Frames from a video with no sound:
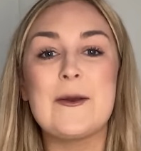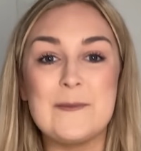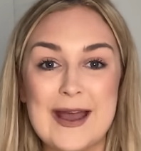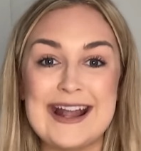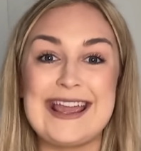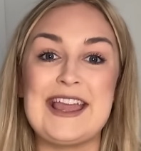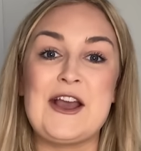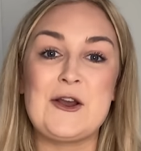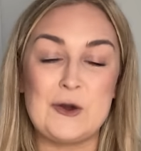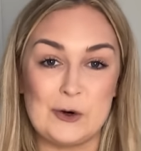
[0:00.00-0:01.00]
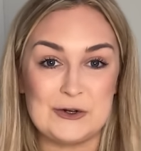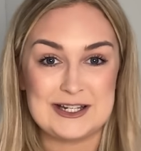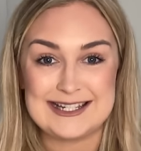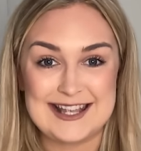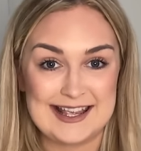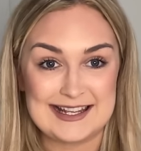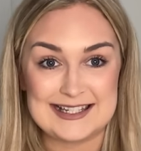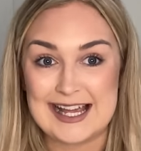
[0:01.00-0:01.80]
many gorgeous things